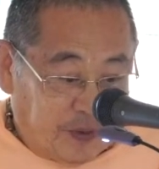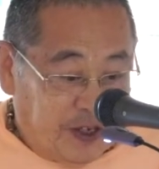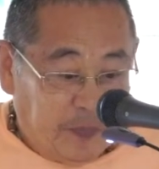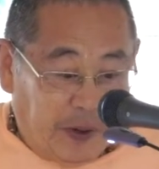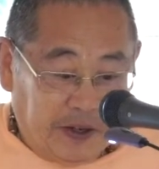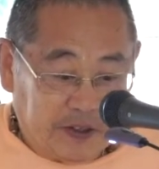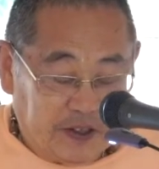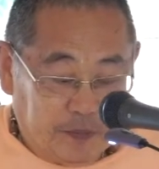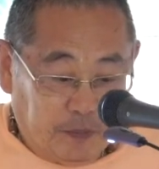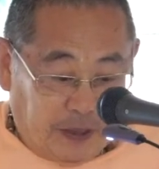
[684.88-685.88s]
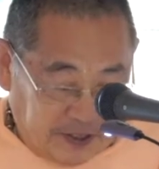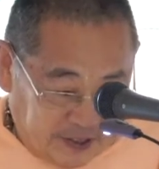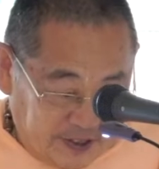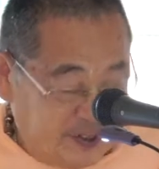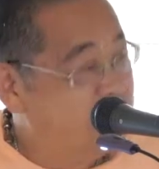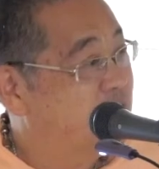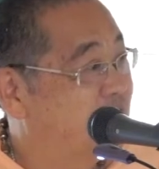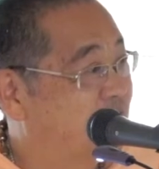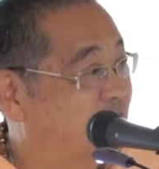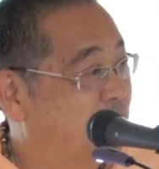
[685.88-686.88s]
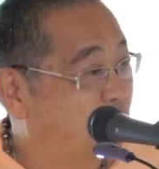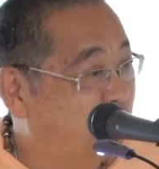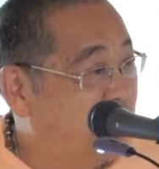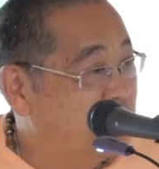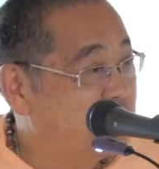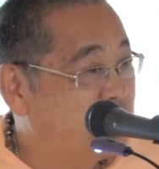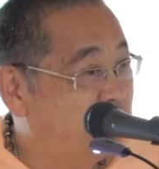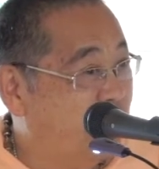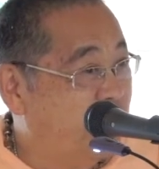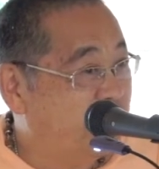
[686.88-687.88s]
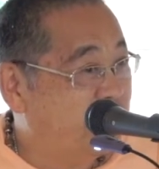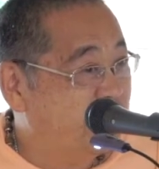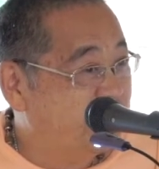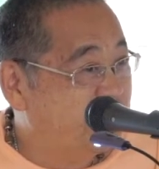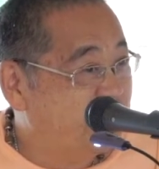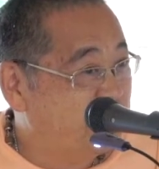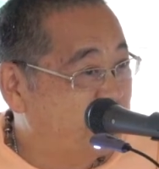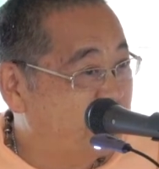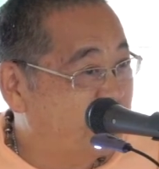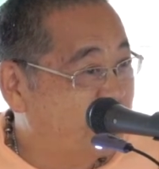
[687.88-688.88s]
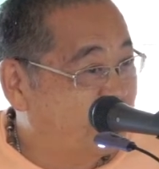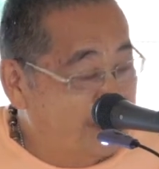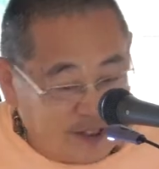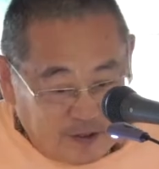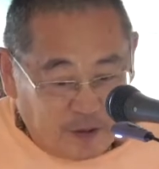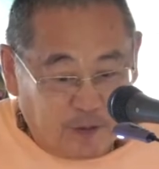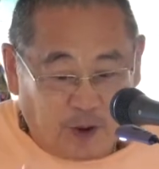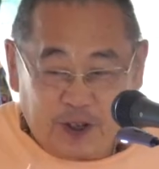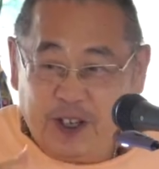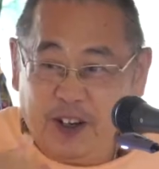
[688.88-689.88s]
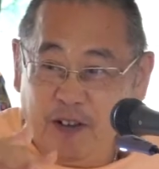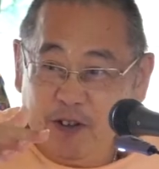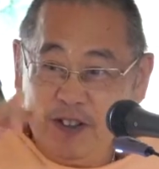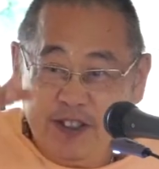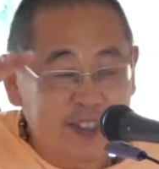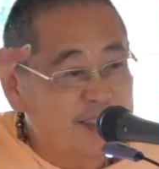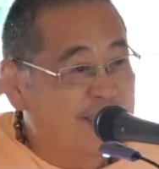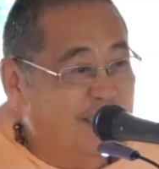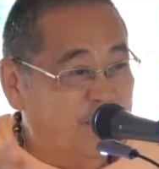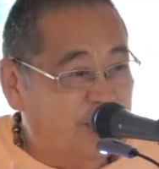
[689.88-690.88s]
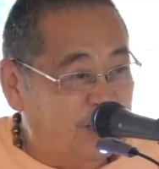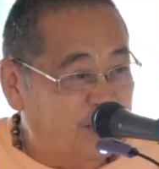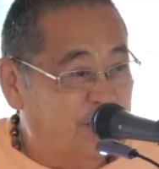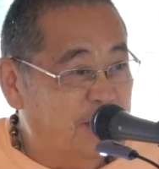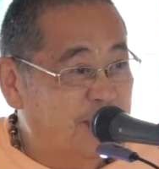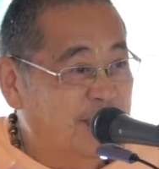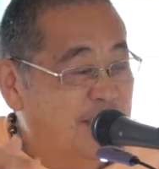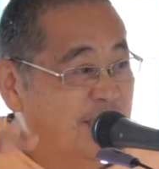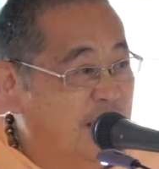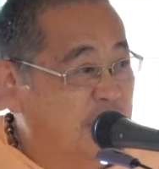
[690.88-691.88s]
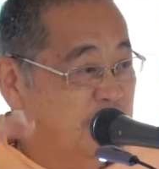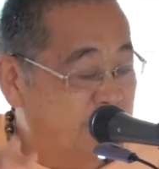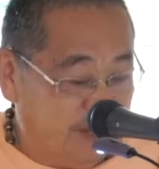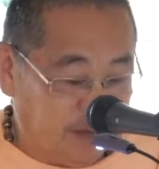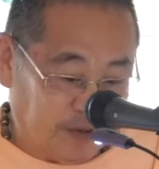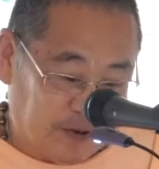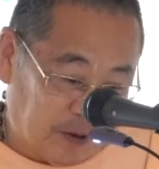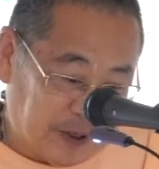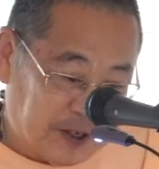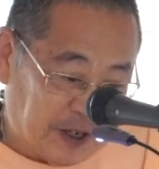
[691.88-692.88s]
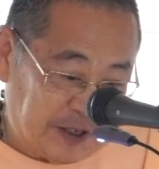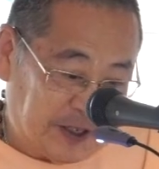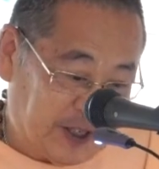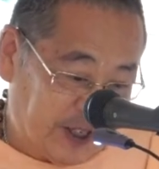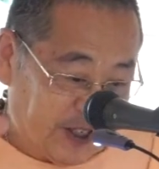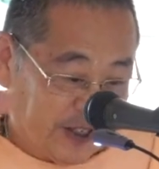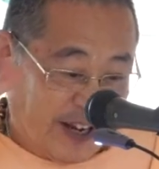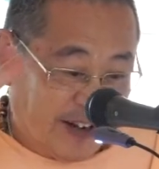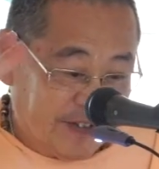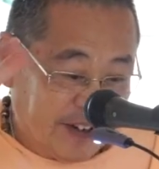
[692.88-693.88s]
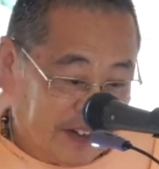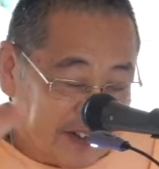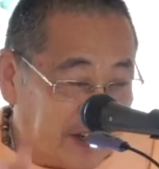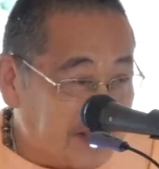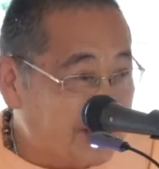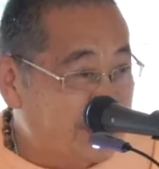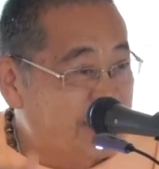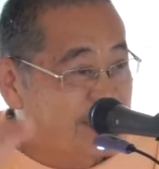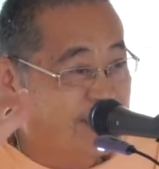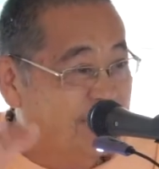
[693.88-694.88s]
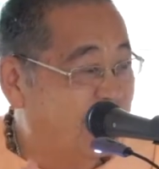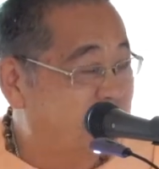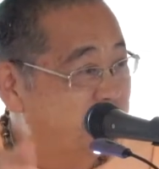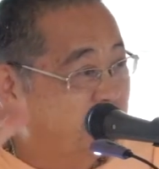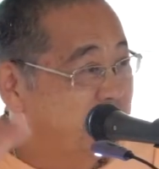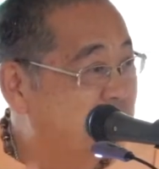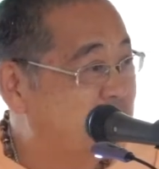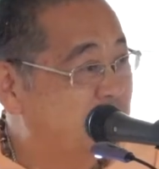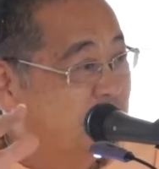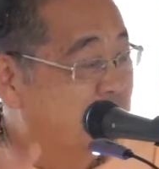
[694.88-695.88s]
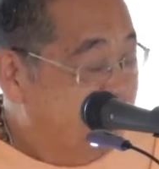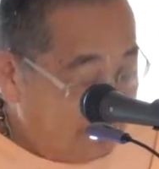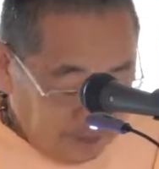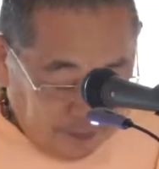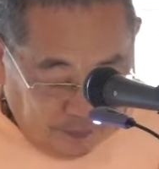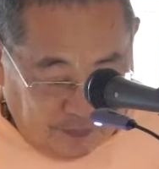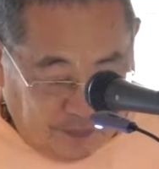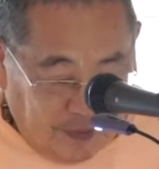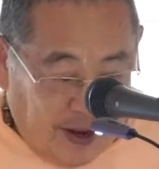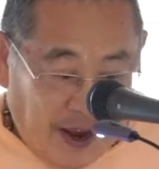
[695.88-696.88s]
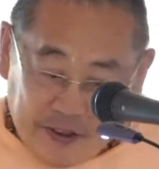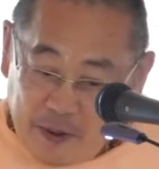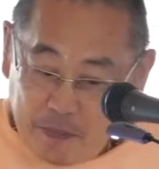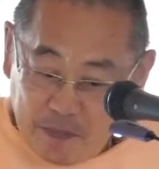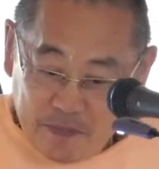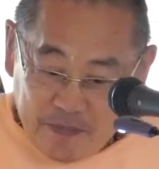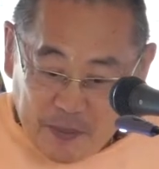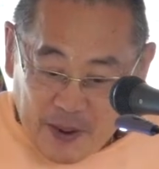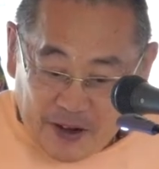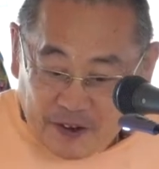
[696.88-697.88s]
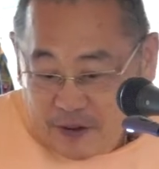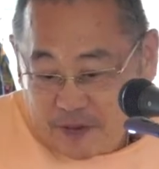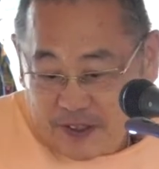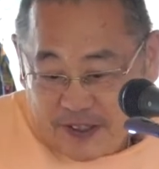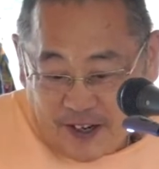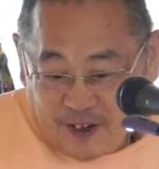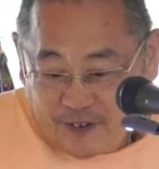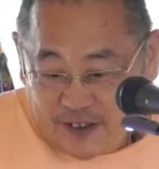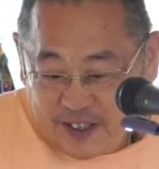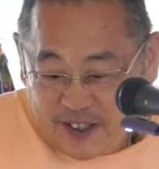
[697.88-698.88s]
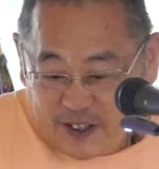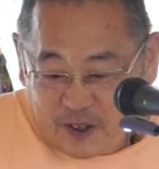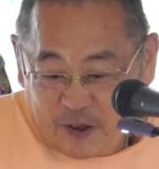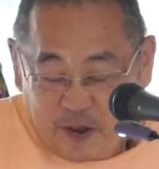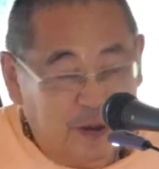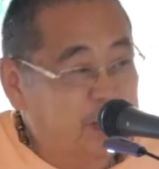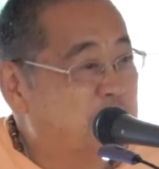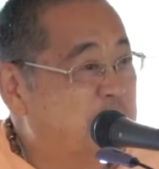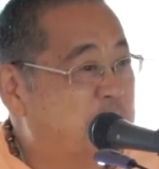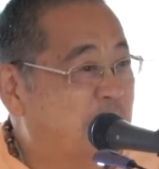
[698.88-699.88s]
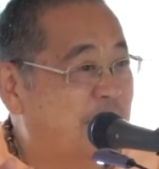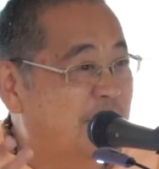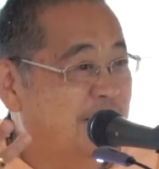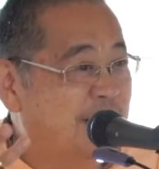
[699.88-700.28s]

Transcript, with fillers: He makes places, or lokas, planetary systems, and we said there are 14 levels according to levels from gross consciousness to elevated consciousness for living beings. And the, the matter themselves is either gross or subtle.